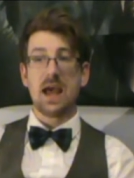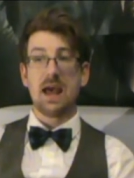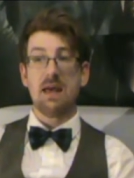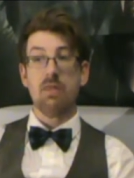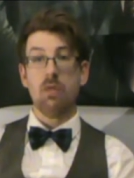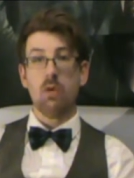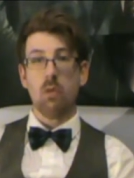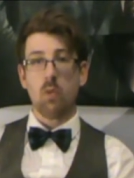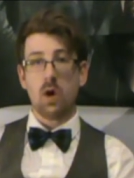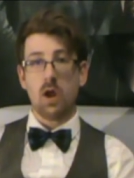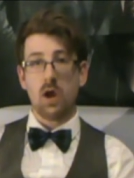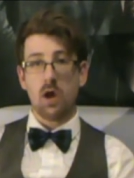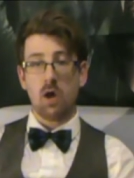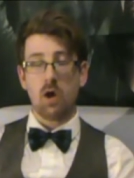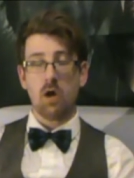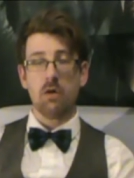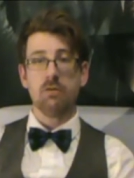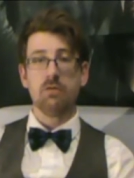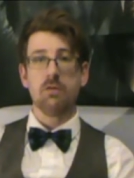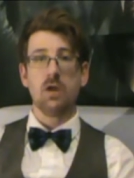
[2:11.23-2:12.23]
and the one
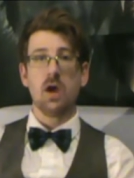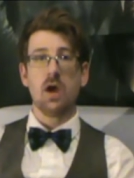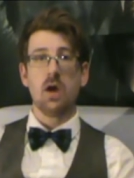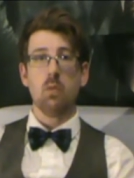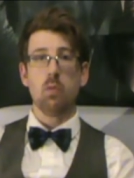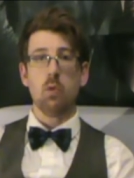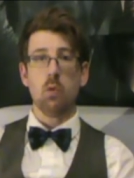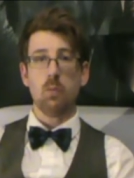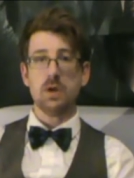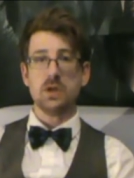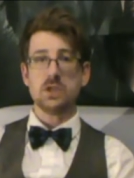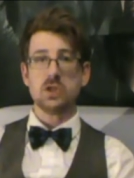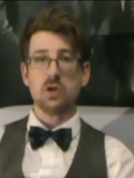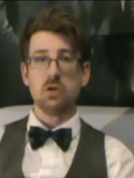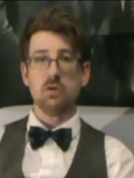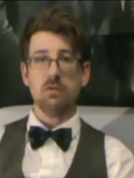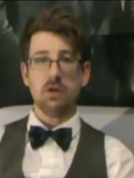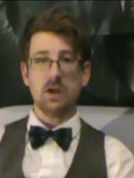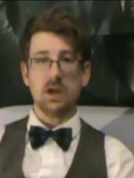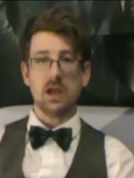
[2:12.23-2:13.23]
after will be
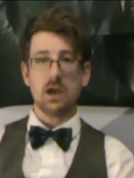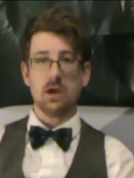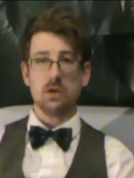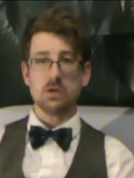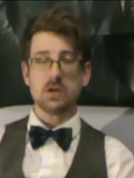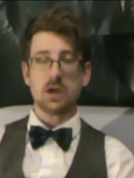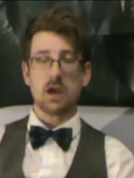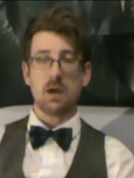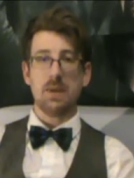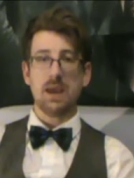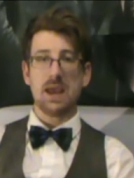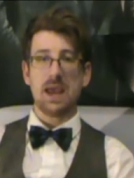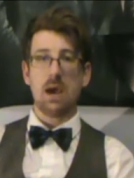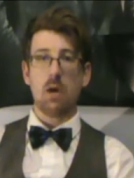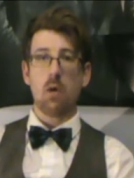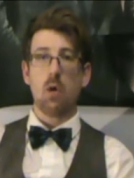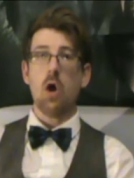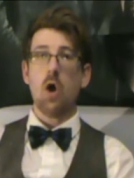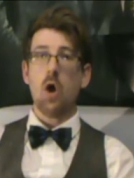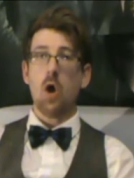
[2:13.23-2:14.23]
two videos coming
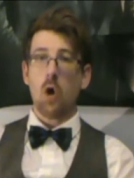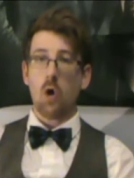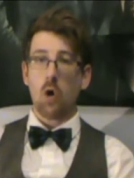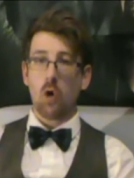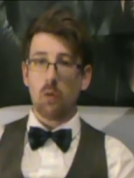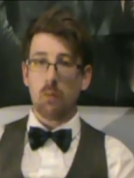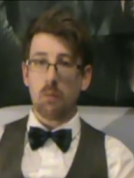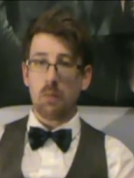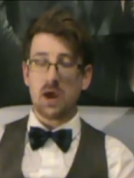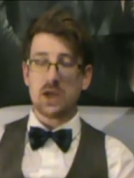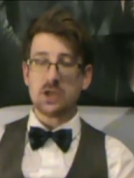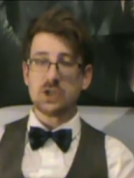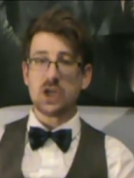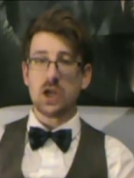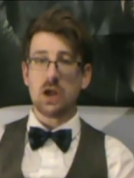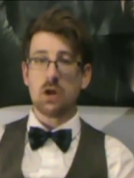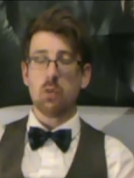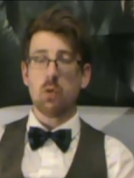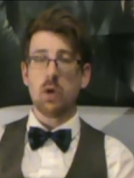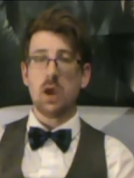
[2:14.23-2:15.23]
out on my
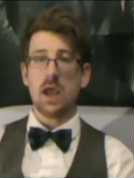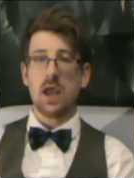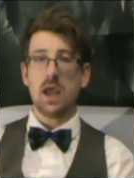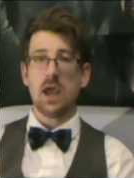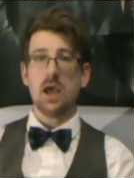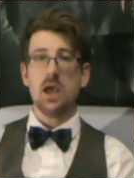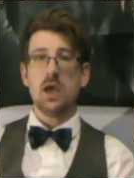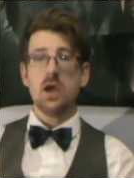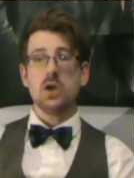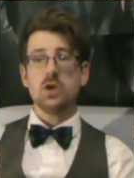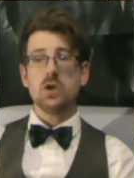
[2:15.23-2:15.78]
channel here